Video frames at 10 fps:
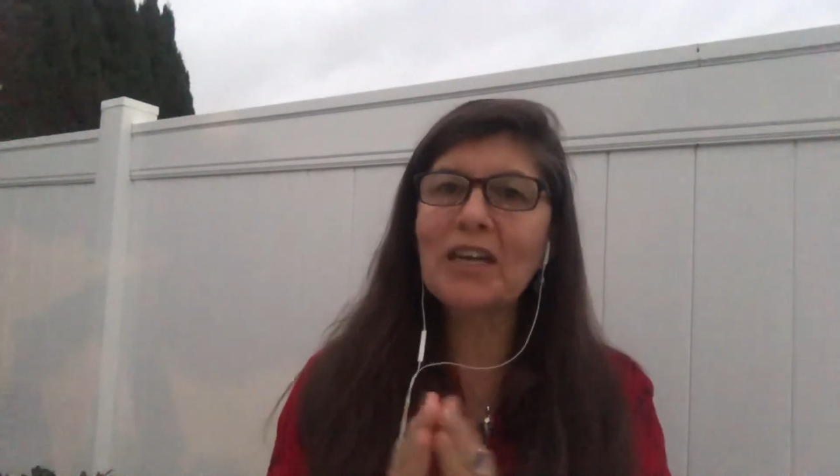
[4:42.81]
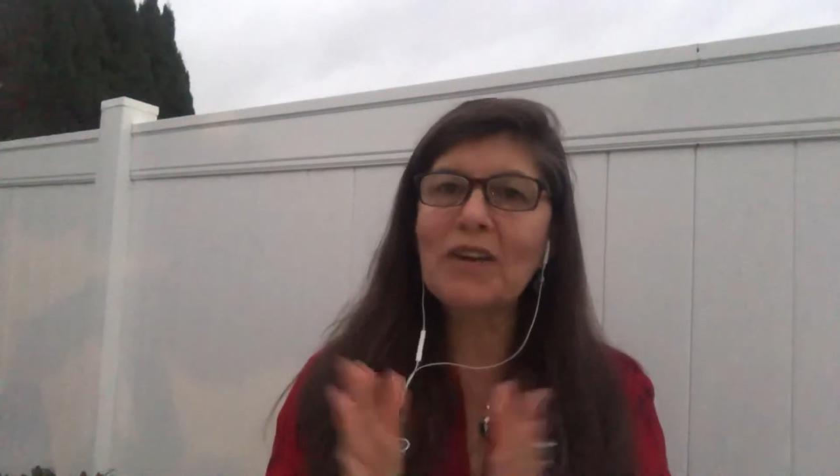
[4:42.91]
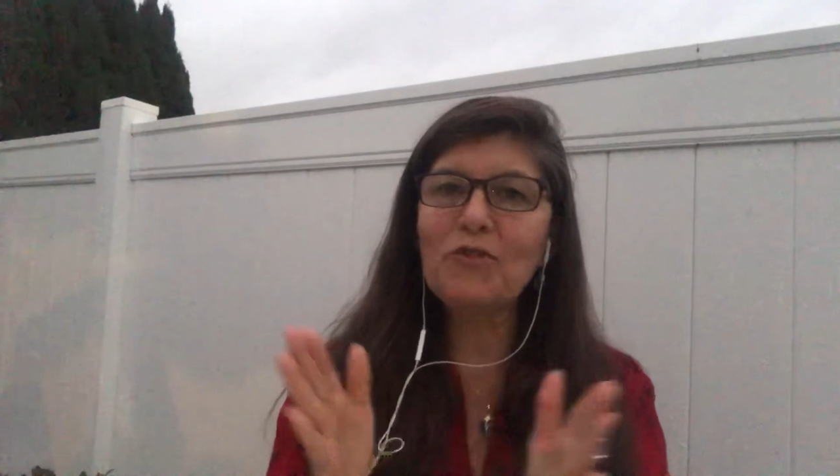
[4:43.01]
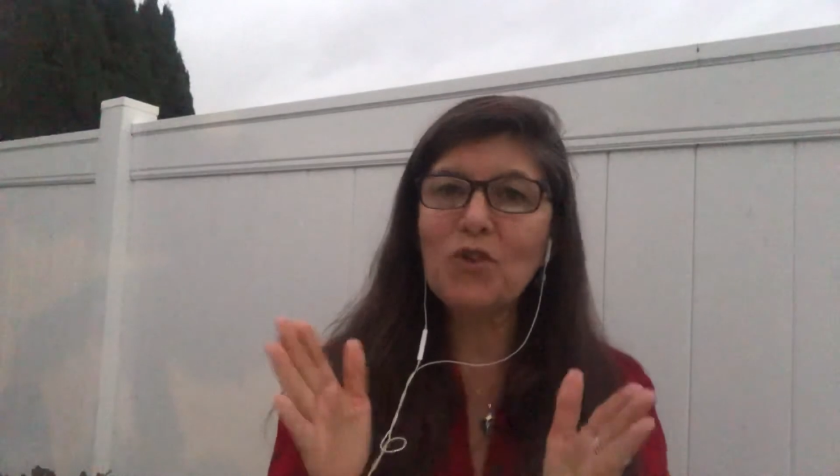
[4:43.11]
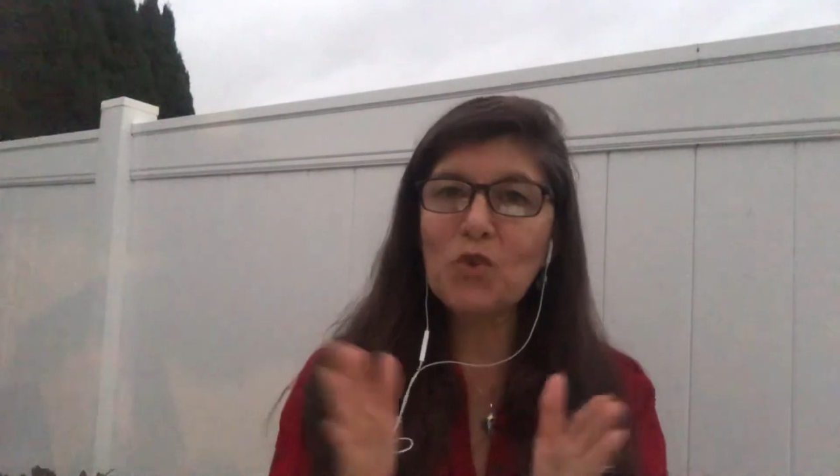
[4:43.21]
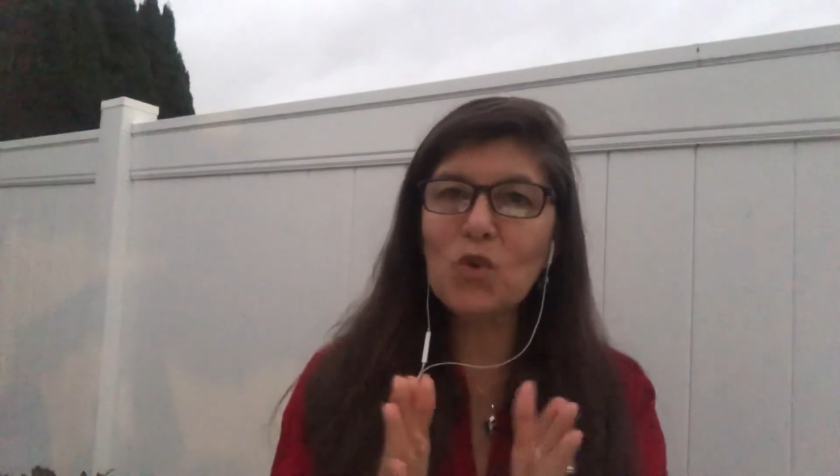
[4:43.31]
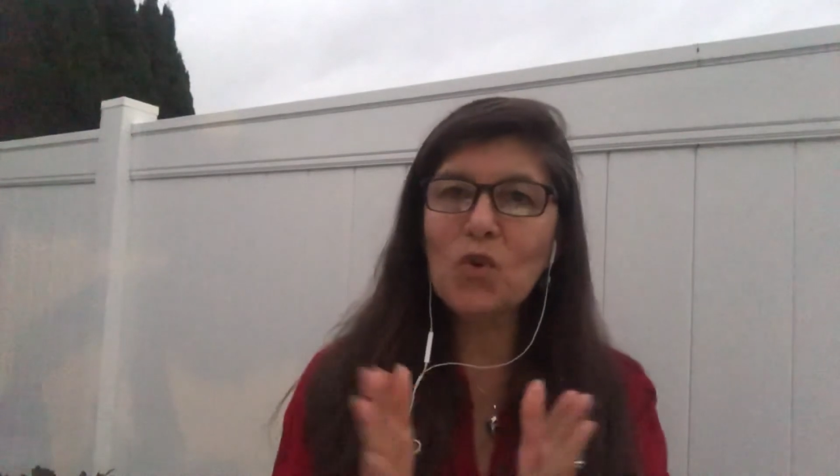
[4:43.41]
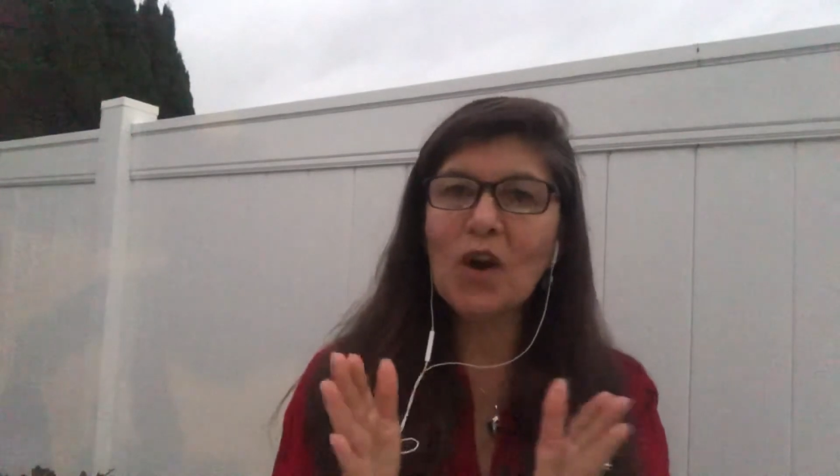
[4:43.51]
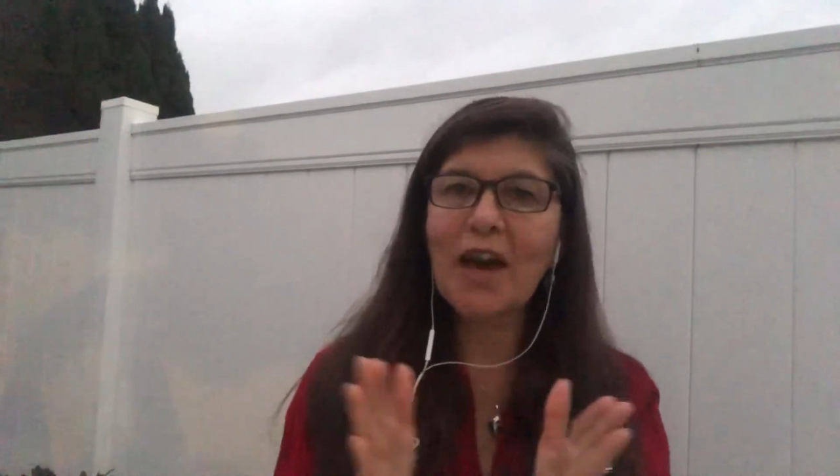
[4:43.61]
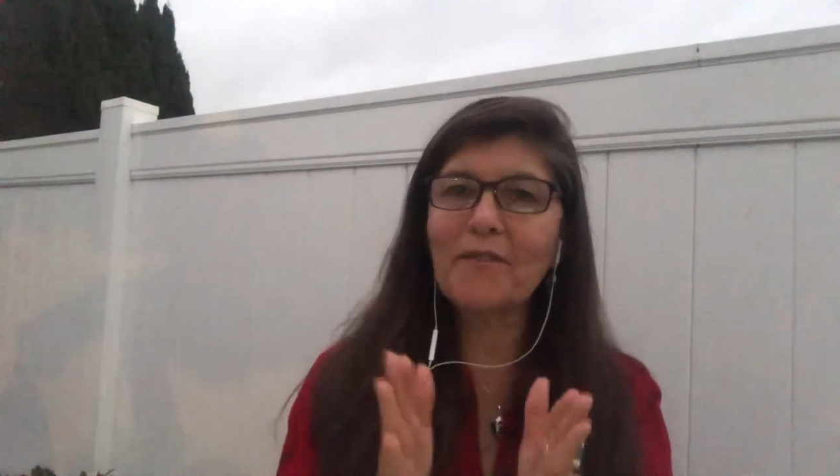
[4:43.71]
if
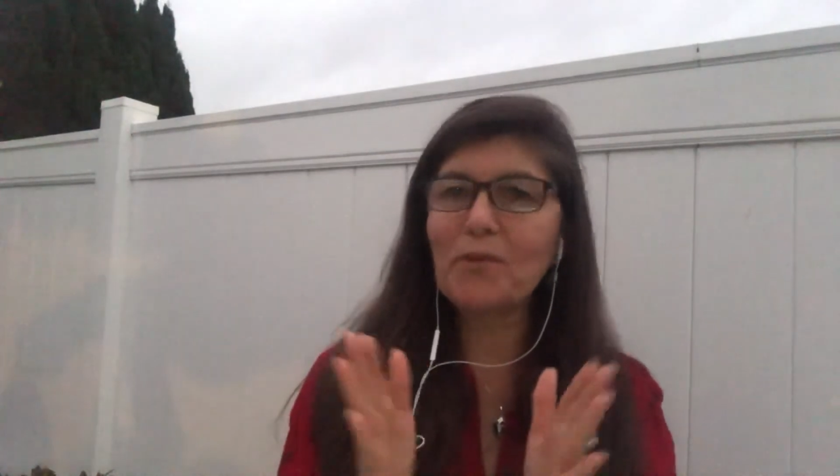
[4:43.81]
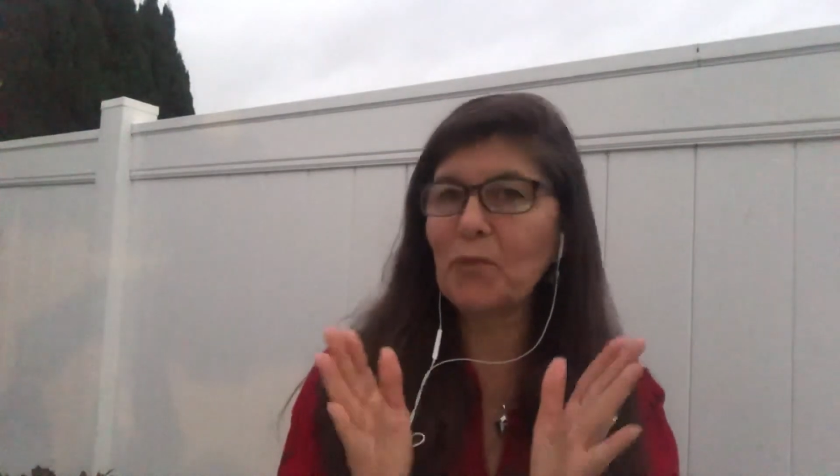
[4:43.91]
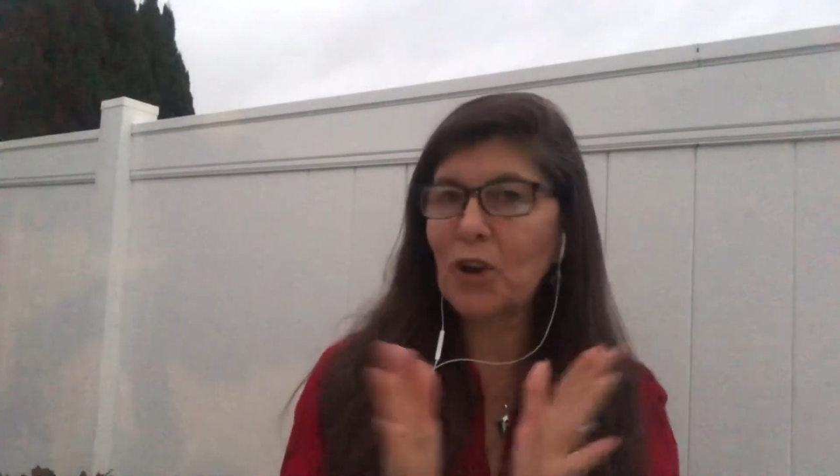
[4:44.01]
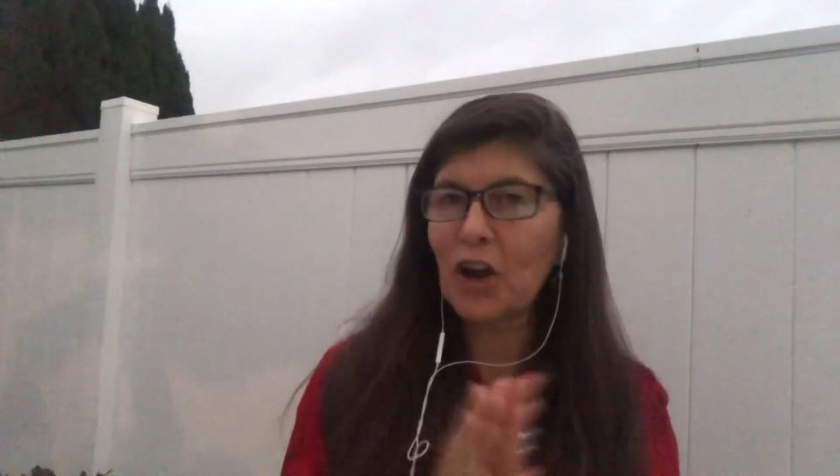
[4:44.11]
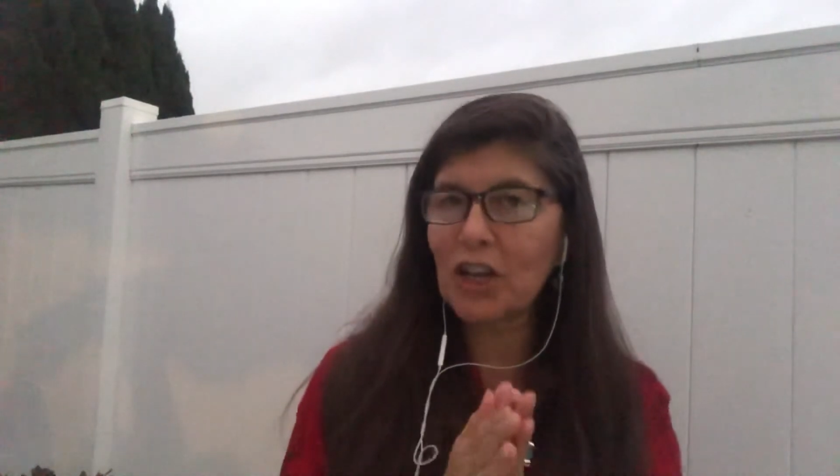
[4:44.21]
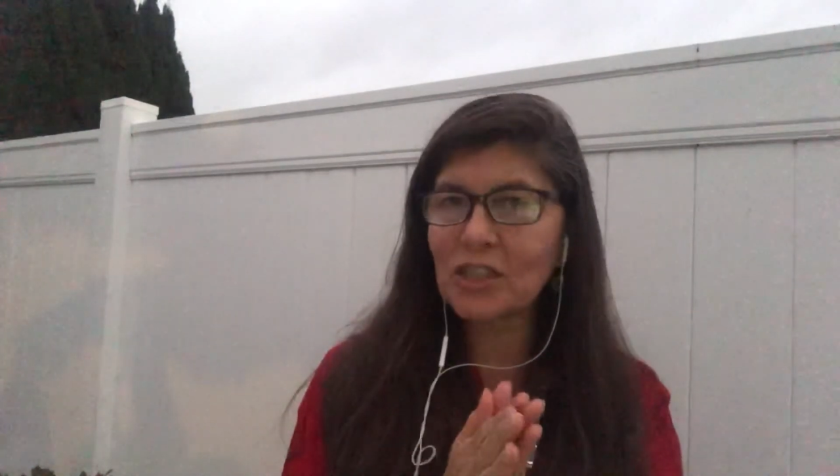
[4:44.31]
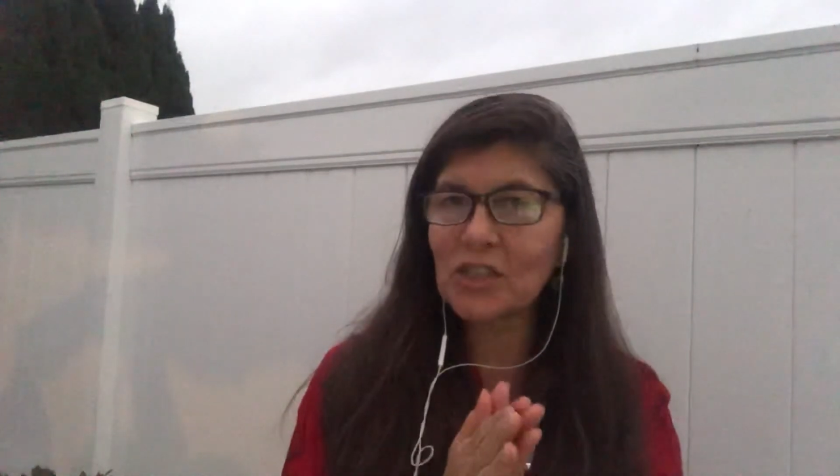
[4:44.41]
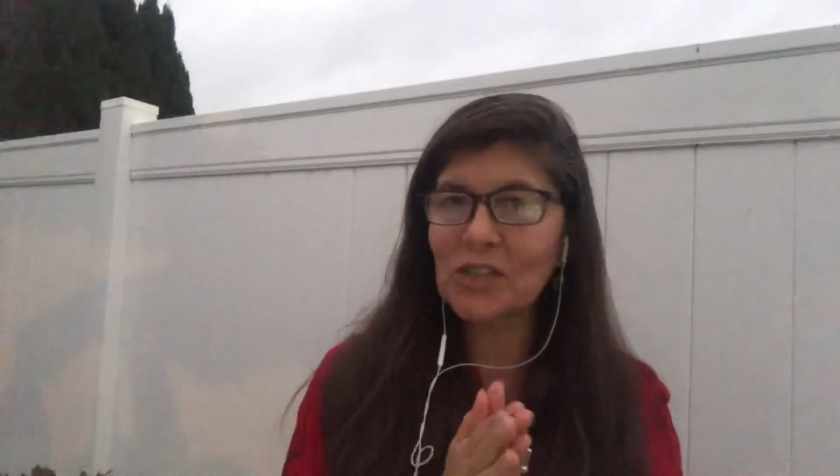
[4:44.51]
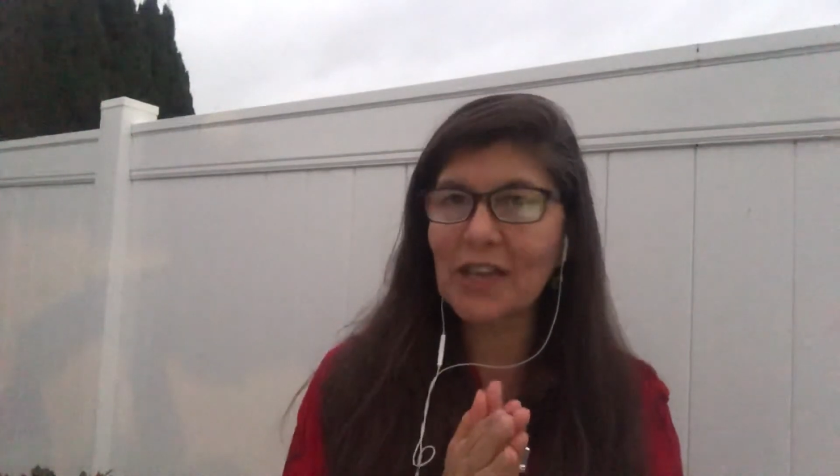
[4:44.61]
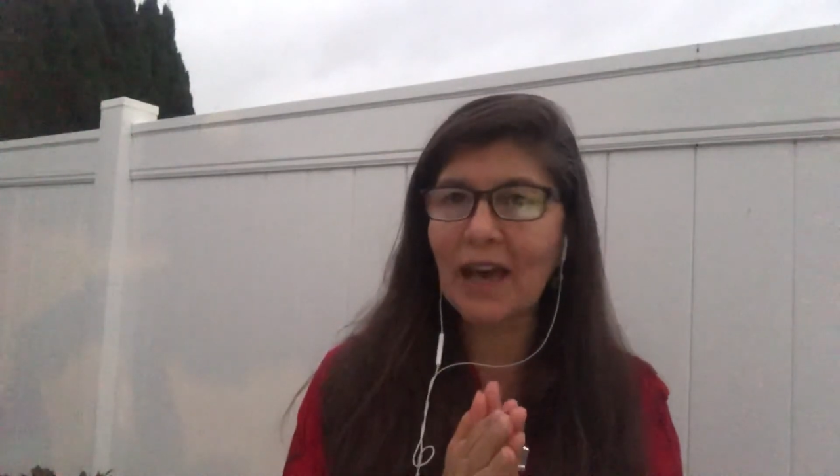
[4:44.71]
you have a product
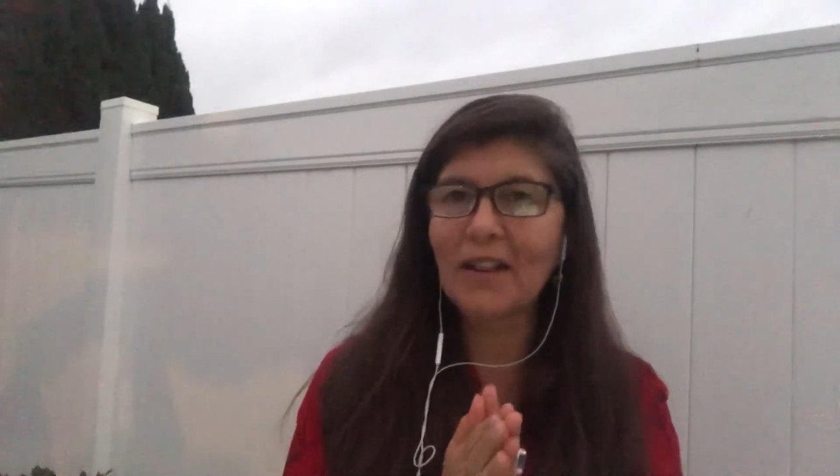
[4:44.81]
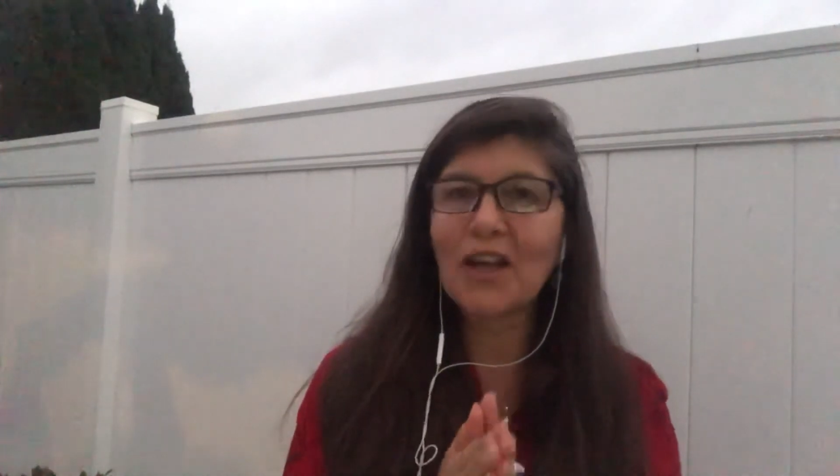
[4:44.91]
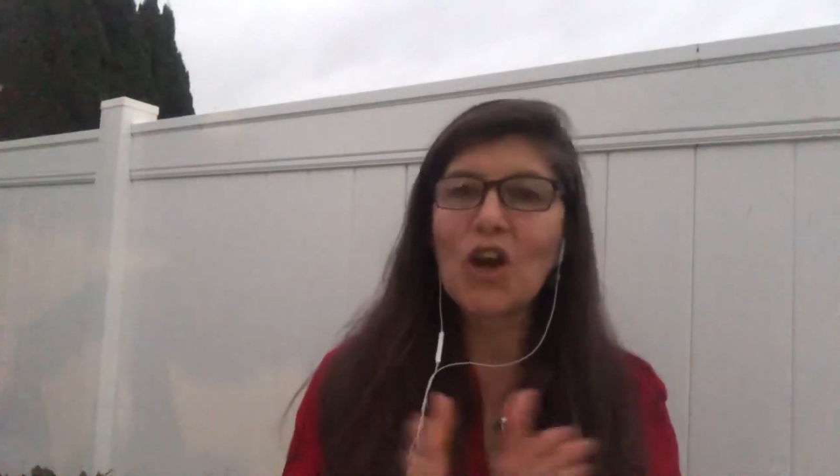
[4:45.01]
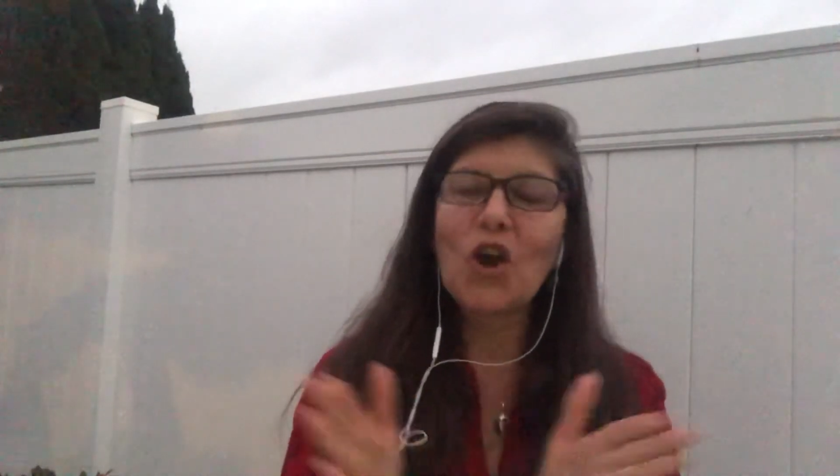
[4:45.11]
to sell